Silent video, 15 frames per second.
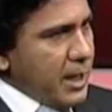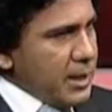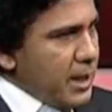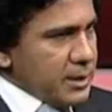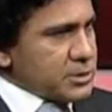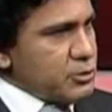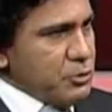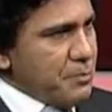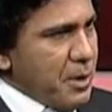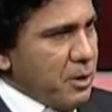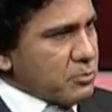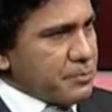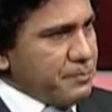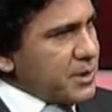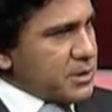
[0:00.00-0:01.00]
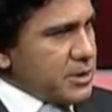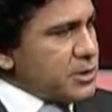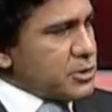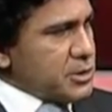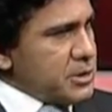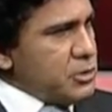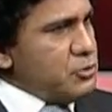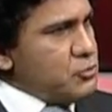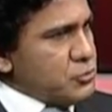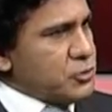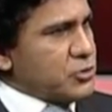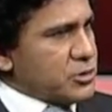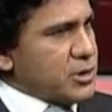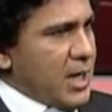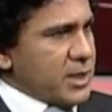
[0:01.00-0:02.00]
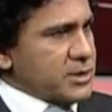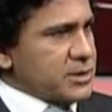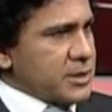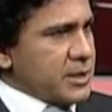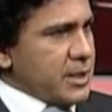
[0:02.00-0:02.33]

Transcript: ask you about, but it's a huge task